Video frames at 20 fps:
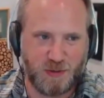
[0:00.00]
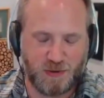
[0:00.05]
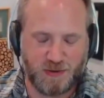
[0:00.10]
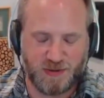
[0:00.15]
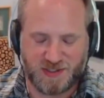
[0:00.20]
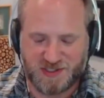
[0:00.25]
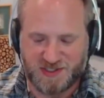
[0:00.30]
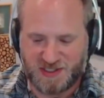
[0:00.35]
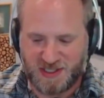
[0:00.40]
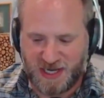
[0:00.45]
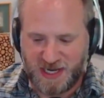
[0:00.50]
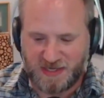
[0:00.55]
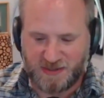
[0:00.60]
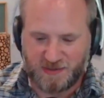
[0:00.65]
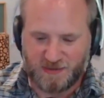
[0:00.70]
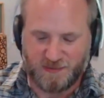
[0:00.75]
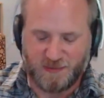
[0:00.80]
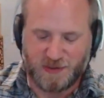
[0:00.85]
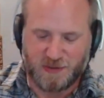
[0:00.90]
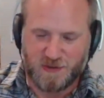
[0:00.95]
were in
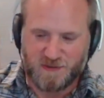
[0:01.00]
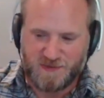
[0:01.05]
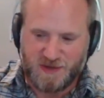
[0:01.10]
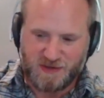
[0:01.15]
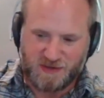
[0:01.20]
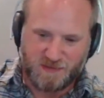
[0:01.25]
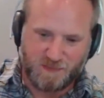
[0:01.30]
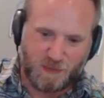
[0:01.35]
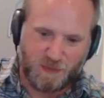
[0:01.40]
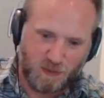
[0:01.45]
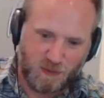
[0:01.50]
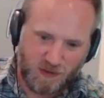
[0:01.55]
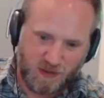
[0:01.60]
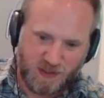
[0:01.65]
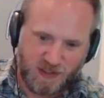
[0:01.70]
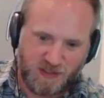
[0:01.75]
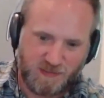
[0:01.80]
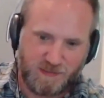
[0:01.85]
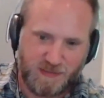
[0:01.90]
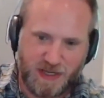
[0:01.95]
Seattle. We drove down to
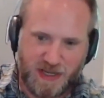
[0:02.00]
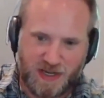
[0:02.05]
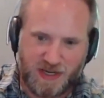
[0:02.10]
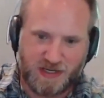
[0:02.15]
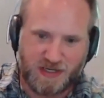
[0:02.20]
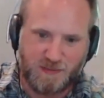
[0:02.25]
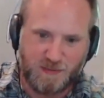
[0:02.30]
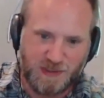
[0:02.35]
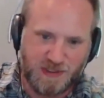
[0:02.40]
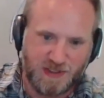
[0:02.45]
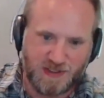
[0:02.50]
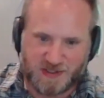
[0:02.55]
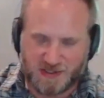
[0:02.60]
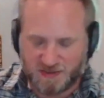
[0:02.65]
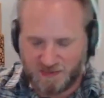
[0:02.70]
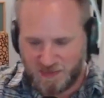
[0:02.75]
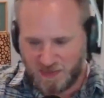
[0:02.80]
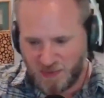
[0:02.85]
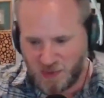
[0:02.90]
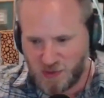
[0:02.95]
Portland and back, and we did
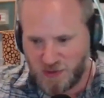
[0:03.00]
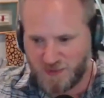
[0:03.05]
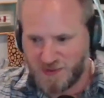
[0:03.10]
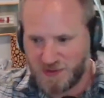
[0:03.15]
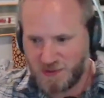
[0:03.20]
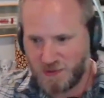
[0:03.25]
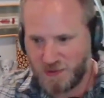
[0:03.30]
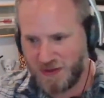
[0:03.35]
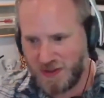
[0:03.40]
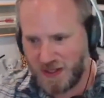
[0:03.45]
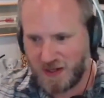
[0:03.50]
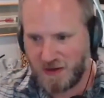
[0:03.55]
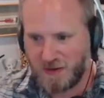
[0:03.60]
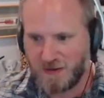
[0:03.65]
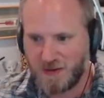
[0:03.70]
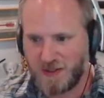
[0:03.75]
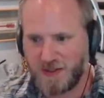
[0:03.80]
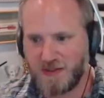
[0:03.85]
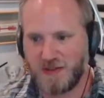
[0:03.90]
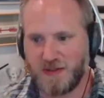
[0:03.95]
some trips around the
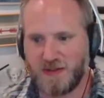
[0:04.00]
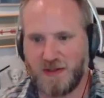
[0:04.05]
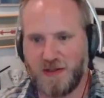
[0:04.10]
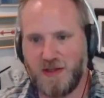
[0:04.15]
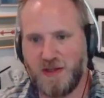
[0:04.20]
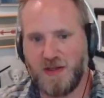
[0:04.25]
area.